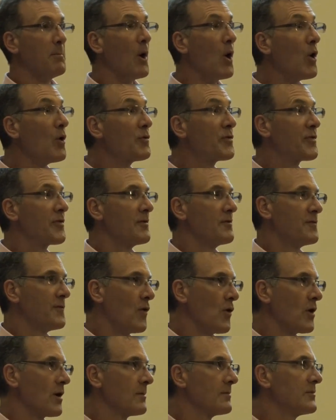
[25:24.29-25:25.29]
Both
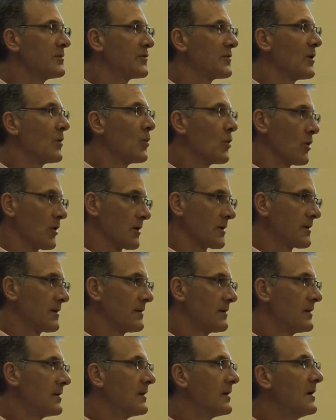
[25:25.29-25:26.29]
forms work.
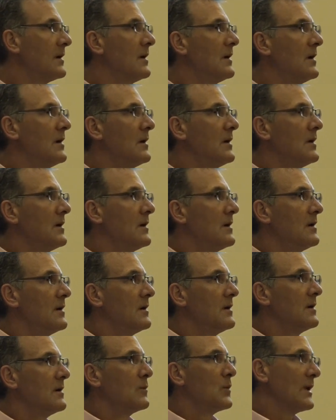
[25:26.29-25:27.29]

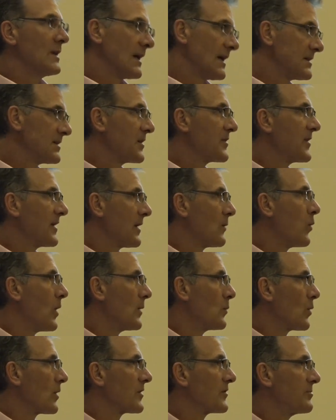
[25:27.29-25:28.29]
We like to think
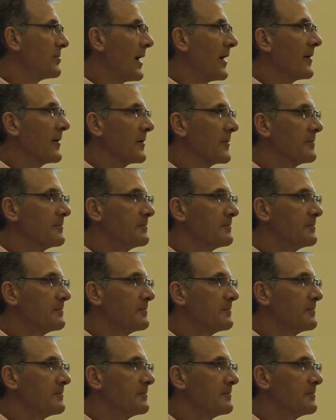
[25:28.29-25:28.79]
one works better.